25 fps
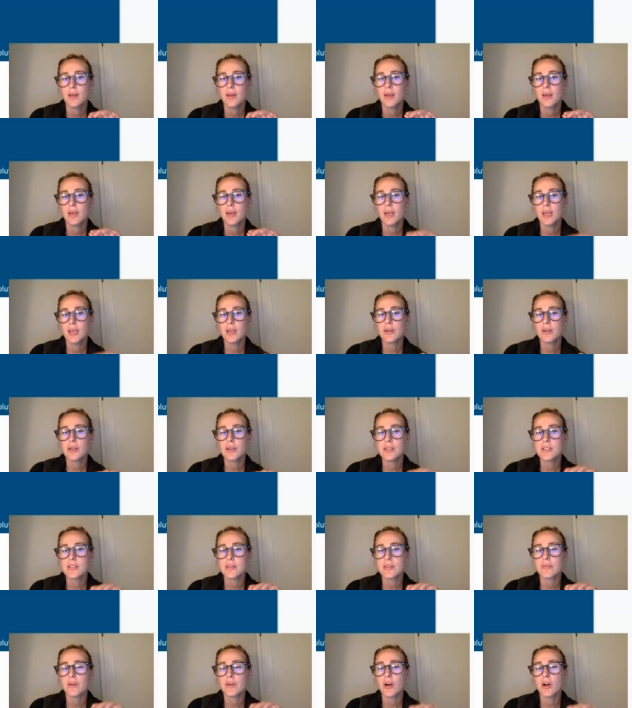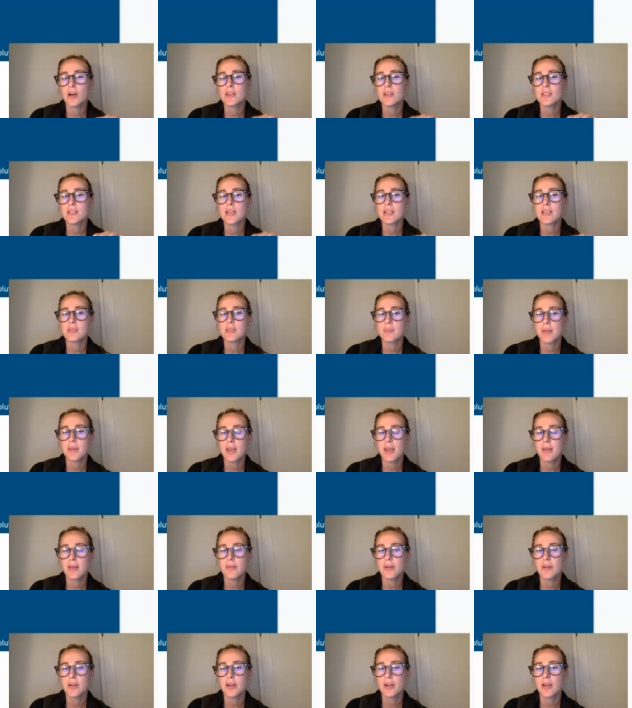increase of on-task
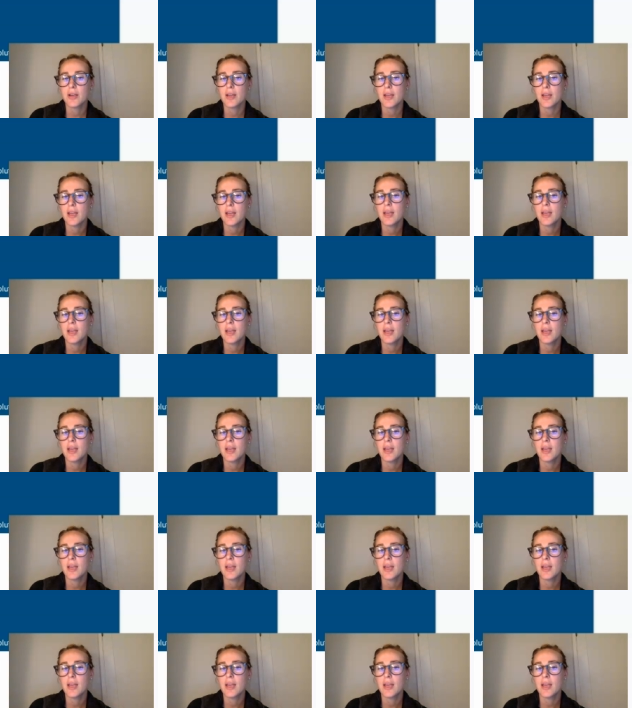behavior,